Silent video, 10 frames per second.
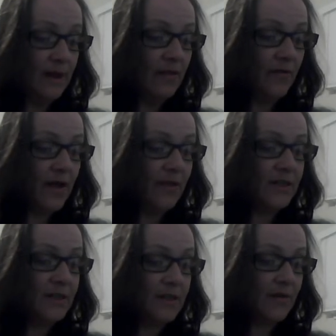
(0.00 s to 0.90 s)
Then the
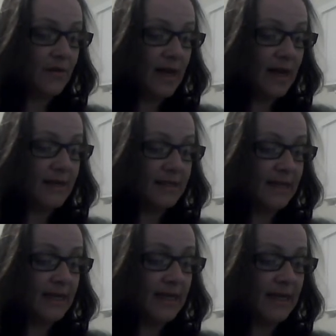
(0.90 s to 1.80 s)
southern end is
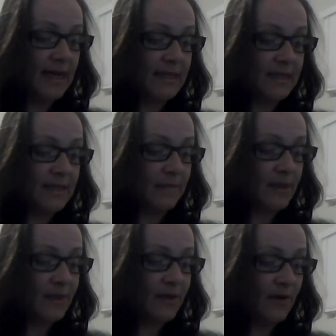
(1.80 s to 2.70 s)
inlaid into the
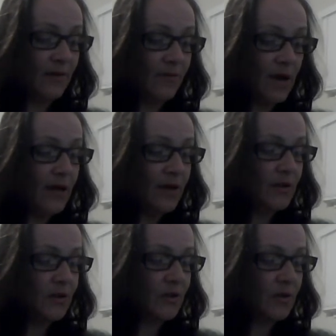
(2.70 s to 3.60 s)
material of
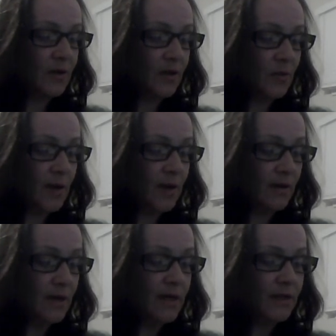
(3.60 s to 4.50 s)
your circular
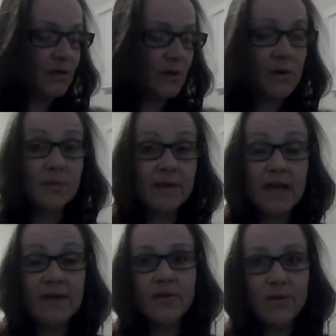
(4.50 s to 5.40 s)
wheel, so you only
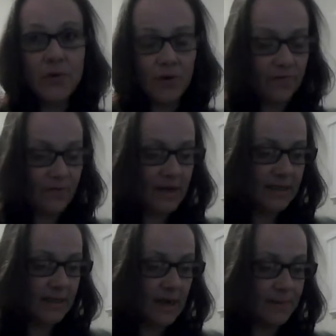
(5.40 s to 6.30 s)
have the north
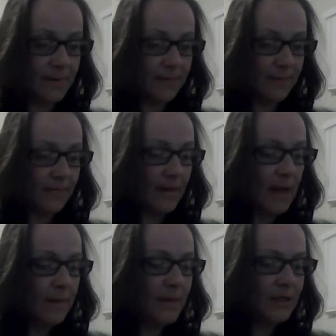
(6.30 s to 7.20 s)
facing up.
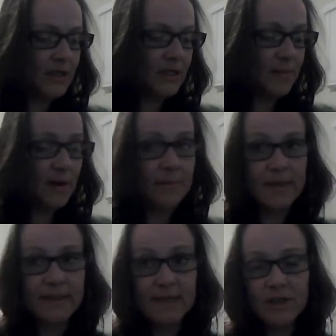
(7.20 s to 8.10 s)
Much
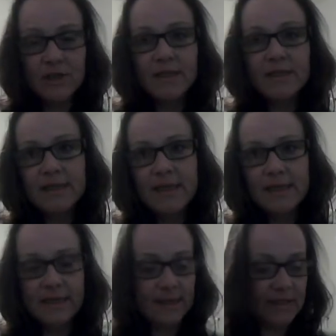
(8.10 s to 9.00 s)
experimentation is
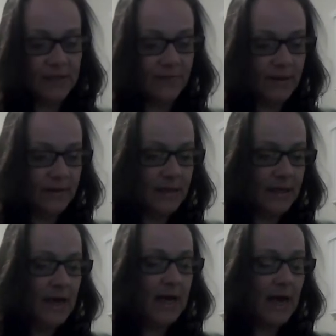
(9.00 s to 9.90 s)
needed in this field,
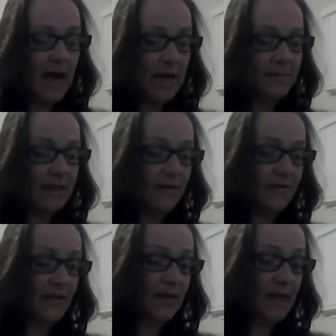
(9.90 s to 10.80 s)
and I believe
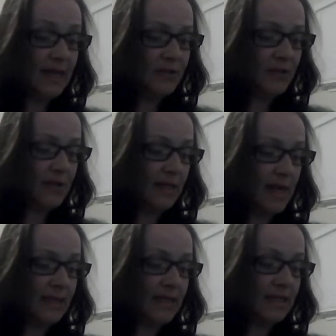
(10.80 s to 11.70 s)
that
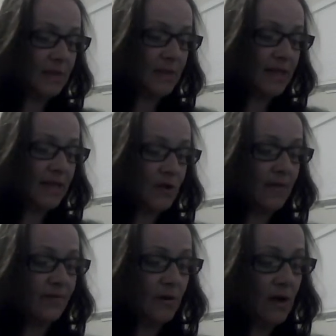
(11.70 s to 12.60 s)
intergalactic space
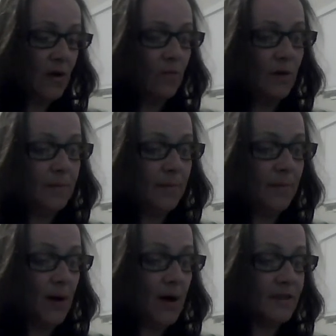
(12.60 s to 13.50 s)
travel will be
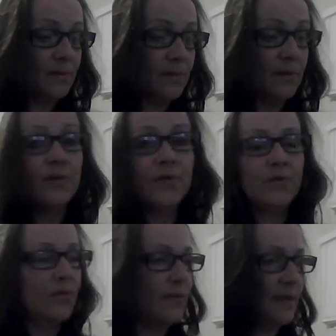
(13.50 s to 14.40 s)
possible
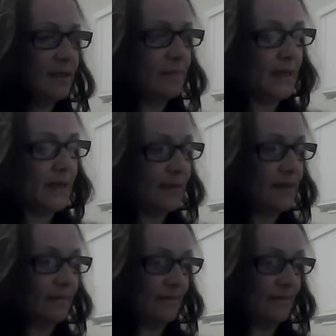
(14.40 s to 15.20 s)
through this means.